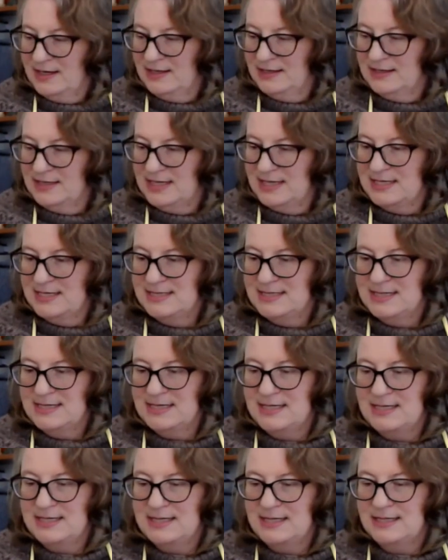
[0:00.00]

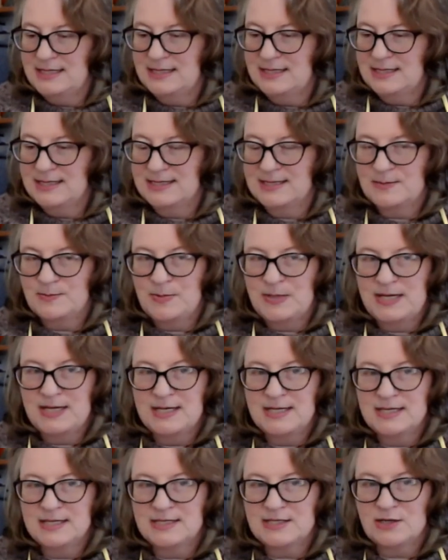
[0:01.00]
easy to
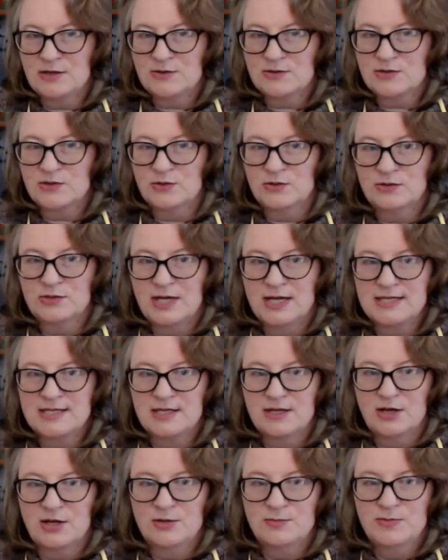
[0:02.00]
spin, so it was all nice
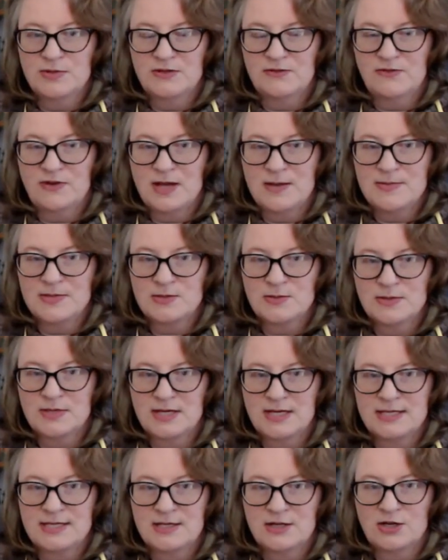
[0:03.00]
and open. The fibres were
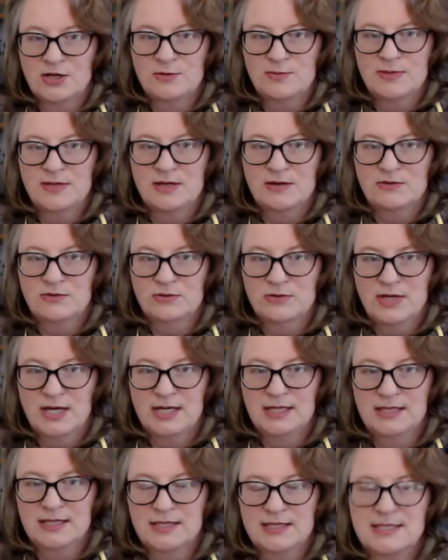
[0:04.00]
nice and open. They're all
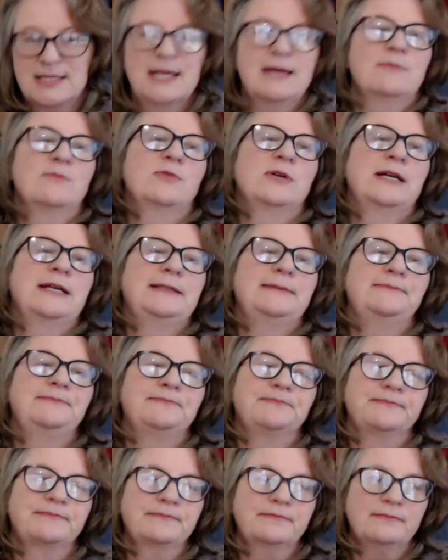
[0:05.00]
lying the same way.
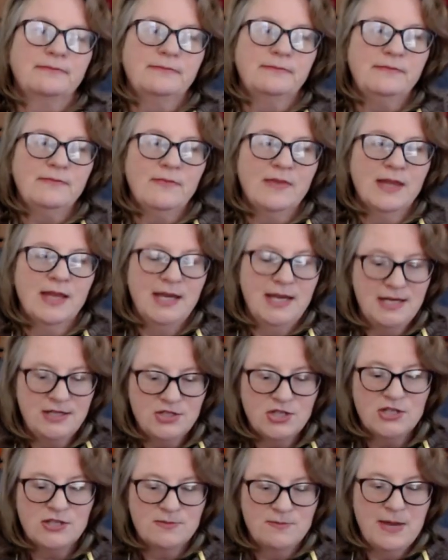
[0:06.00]
It
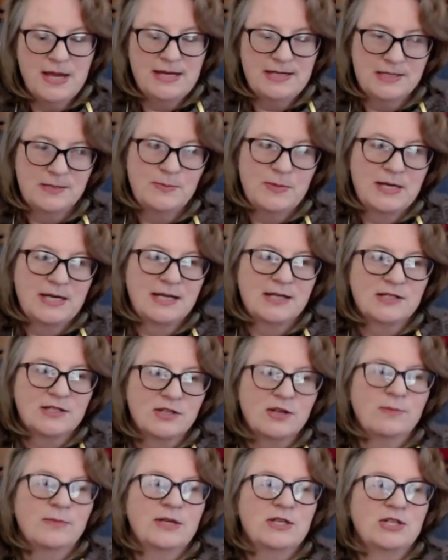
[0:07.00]
just made spinning
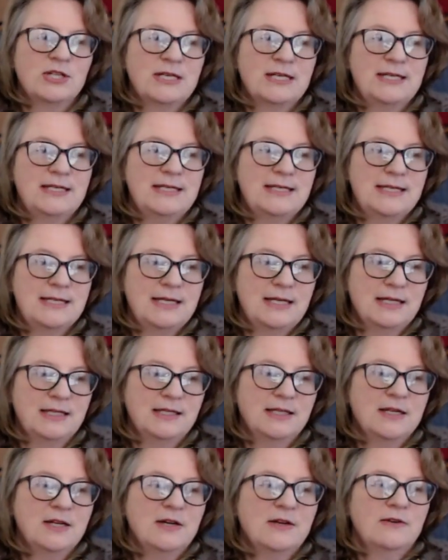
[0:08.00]
so much easier
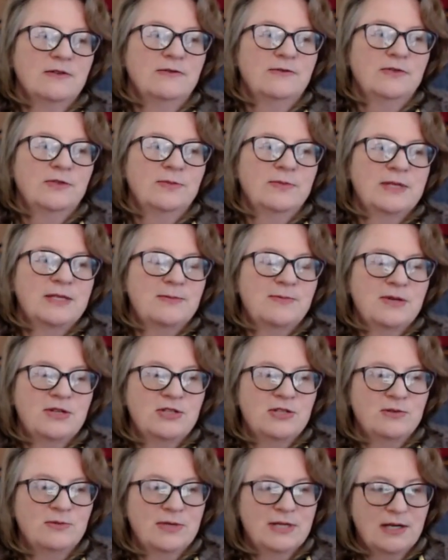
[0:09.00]
for me,
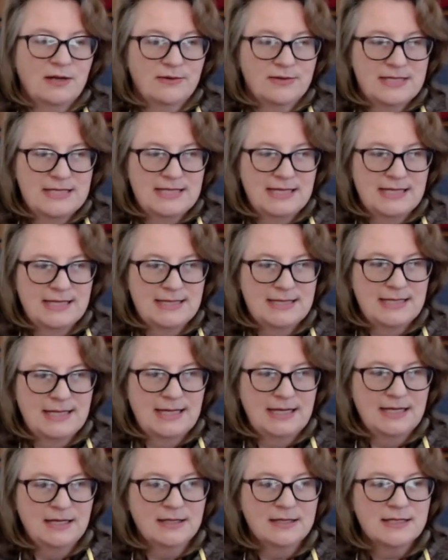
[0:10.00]
especially when I was starting
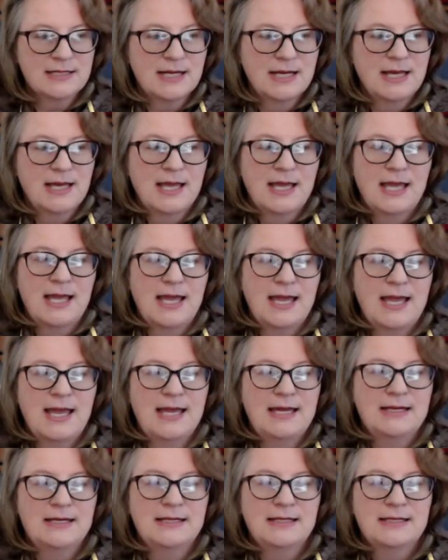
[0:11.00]
out.
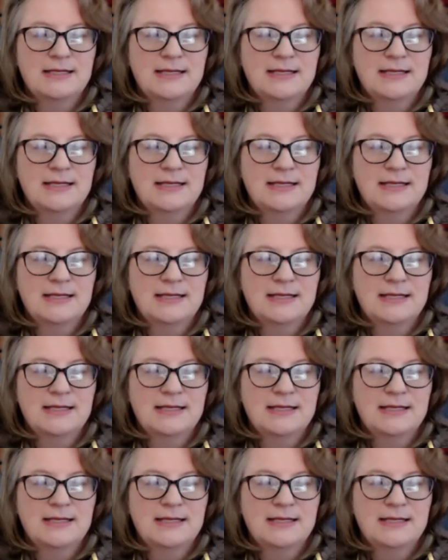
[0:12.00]
And